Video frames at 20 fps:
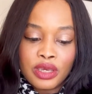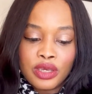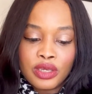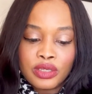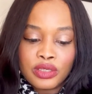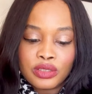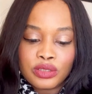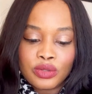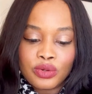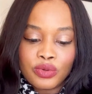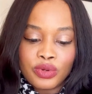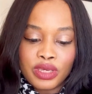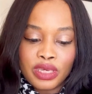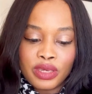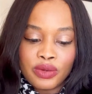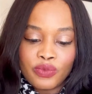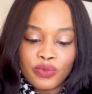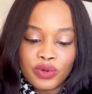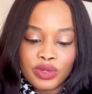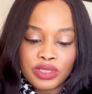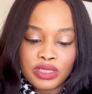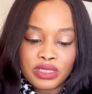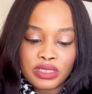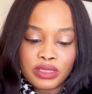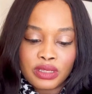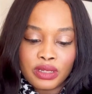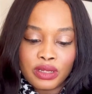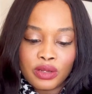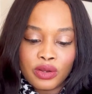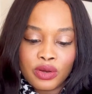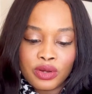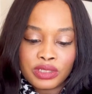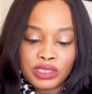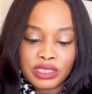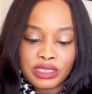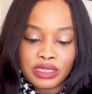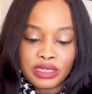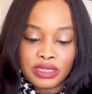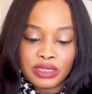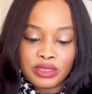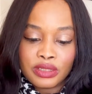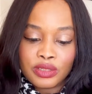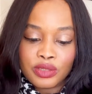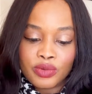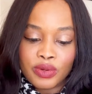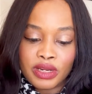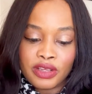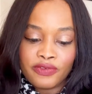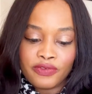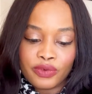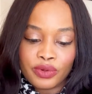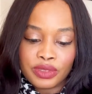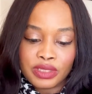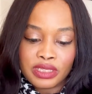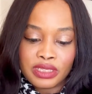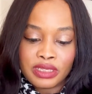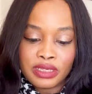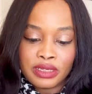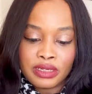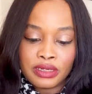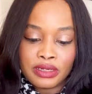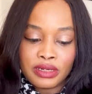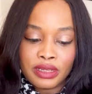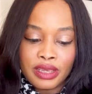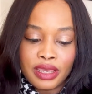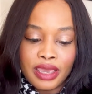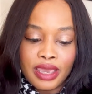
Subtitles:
So it was launched in 2014,